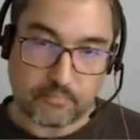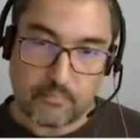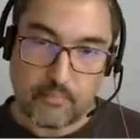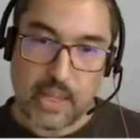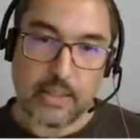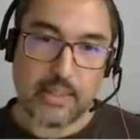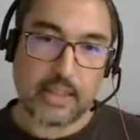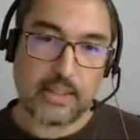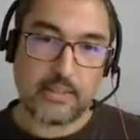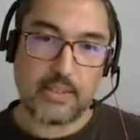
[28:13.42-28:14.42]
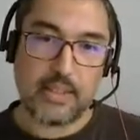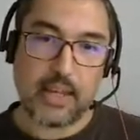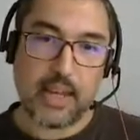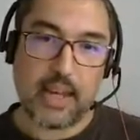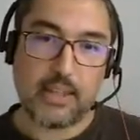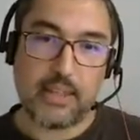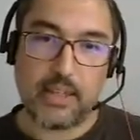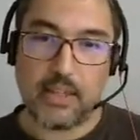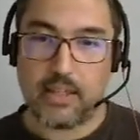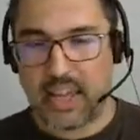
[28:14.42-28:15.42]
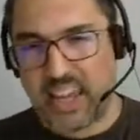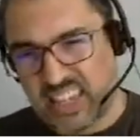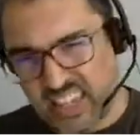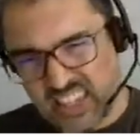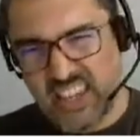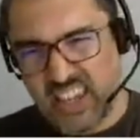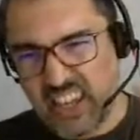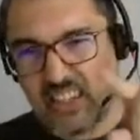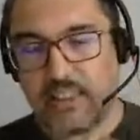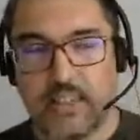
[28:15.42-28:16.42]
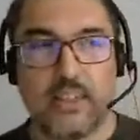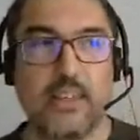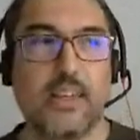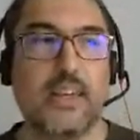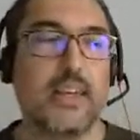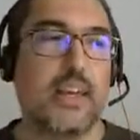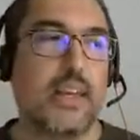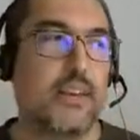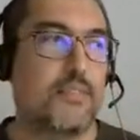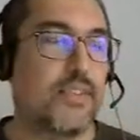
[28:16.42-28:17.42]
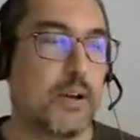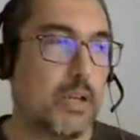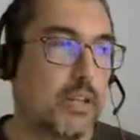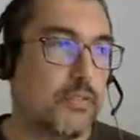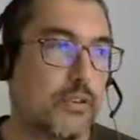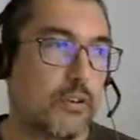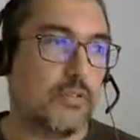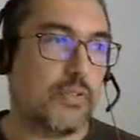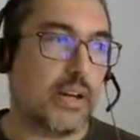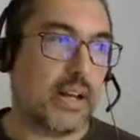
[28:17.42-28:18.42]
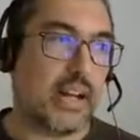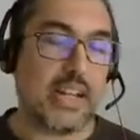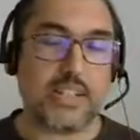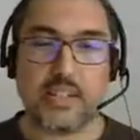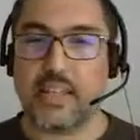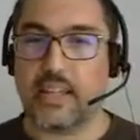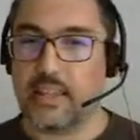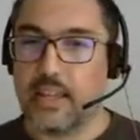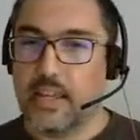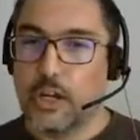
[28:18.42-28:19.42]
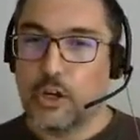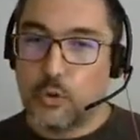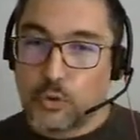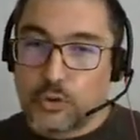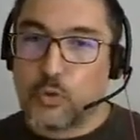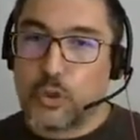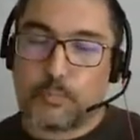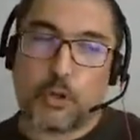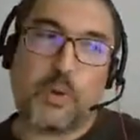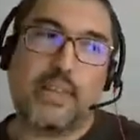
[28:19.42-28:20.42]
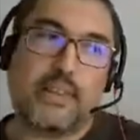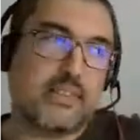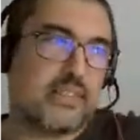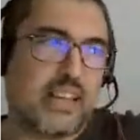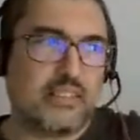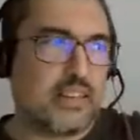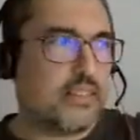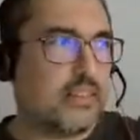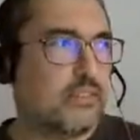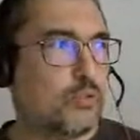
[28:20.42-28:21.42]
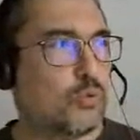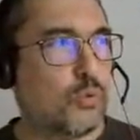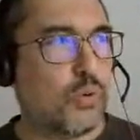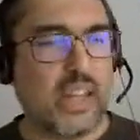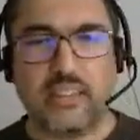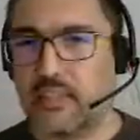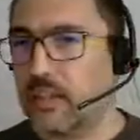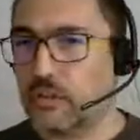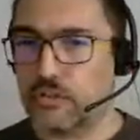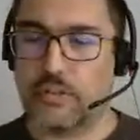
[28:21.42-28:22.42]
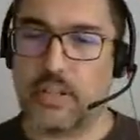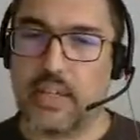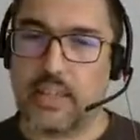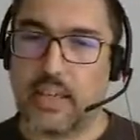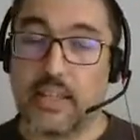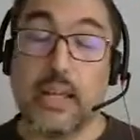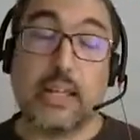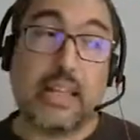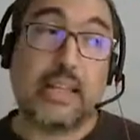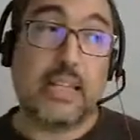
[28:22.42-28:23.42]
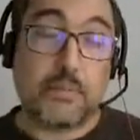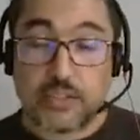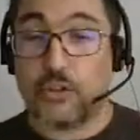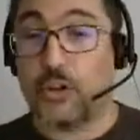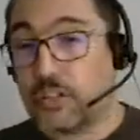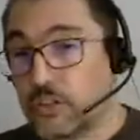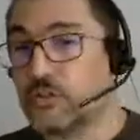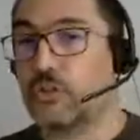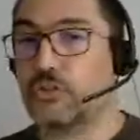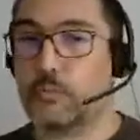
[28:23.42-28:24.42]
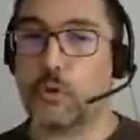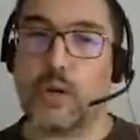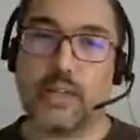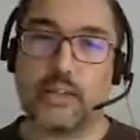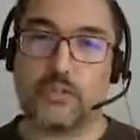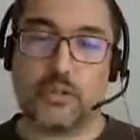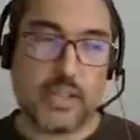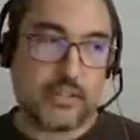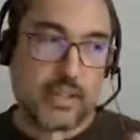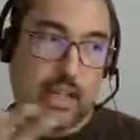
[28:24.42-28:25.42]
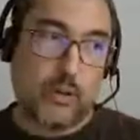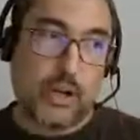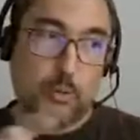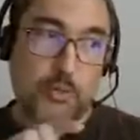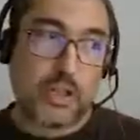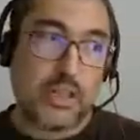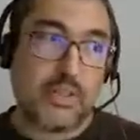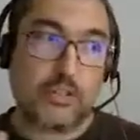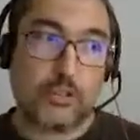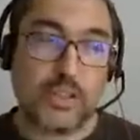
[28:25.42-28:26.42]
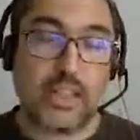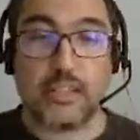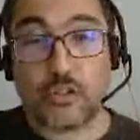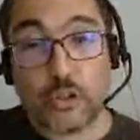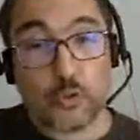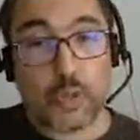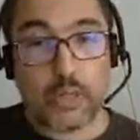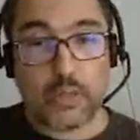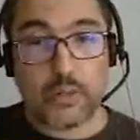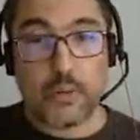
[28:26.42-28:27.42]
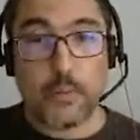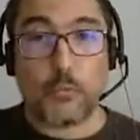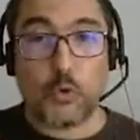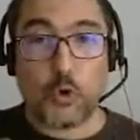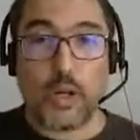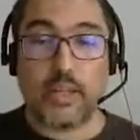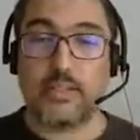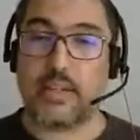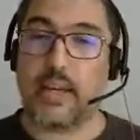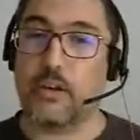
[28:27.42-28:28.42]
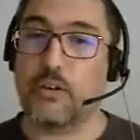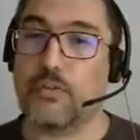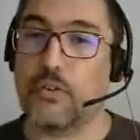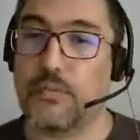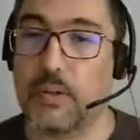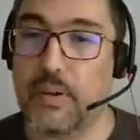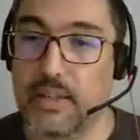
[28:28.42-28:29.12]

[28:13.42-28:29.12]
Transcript: that is the AD, AEAD uh, family of uh, hashes that LUKS2 is providing since I think 218 or something like that. That libstorage is also providing. So there is a, now uh, an option in libstorage that is going to be to create this kind of, of device.